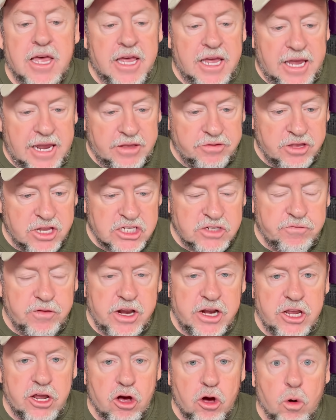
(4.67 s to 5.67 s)
In this
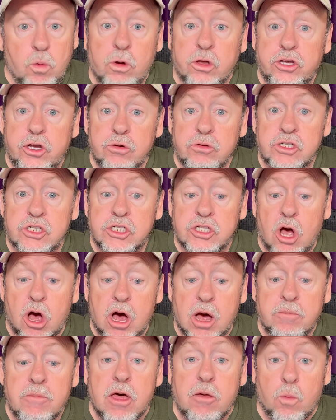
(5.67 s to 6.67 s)
video, we'll use
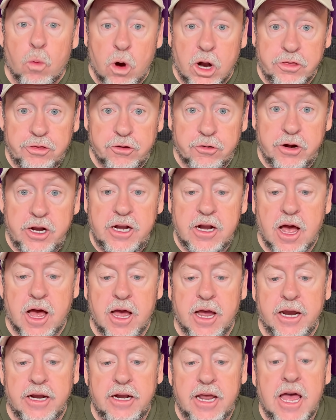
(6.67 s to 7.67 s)
Psalm
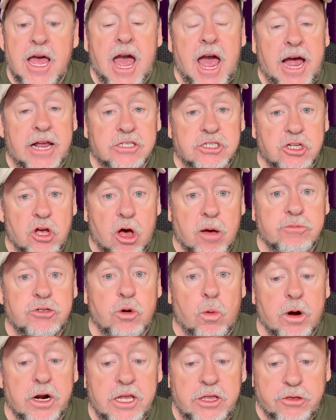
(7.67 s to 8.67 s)
139 and Psalm
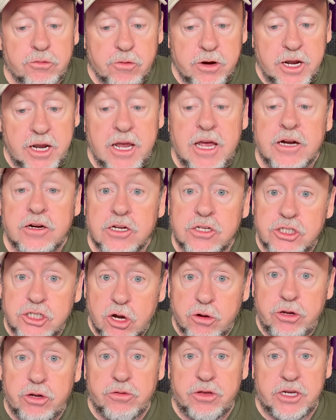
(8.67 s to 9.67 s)
23 to show
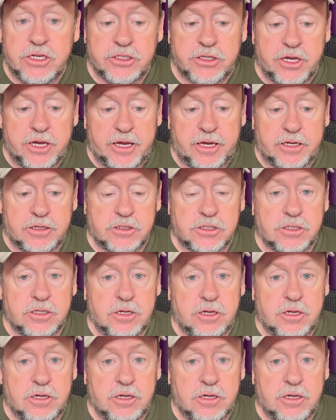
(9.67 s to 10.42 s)
you these things.